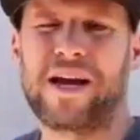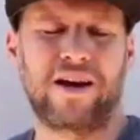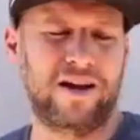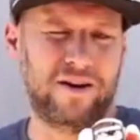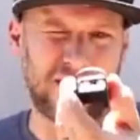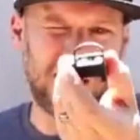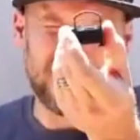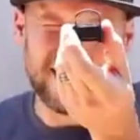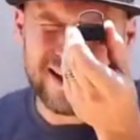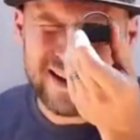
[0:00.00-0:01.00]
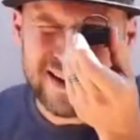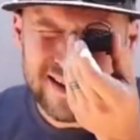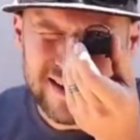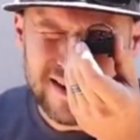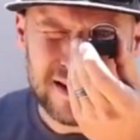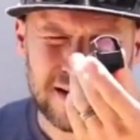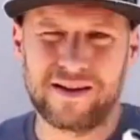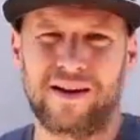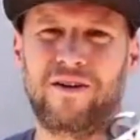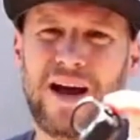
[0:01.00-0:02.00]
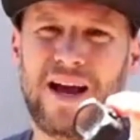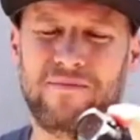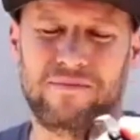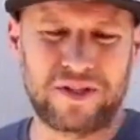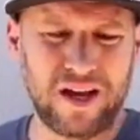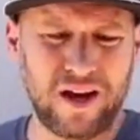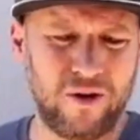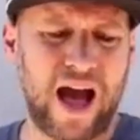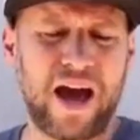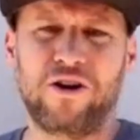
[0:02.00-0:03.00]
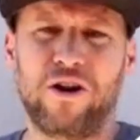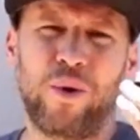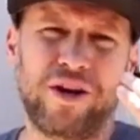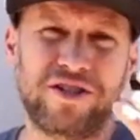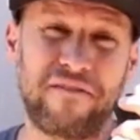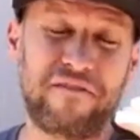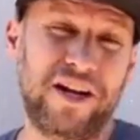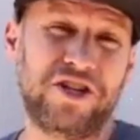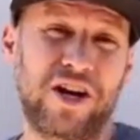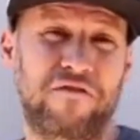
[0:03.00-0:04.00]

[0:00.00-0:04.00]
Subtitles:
on. Okay. All right. So I don't know what your definition of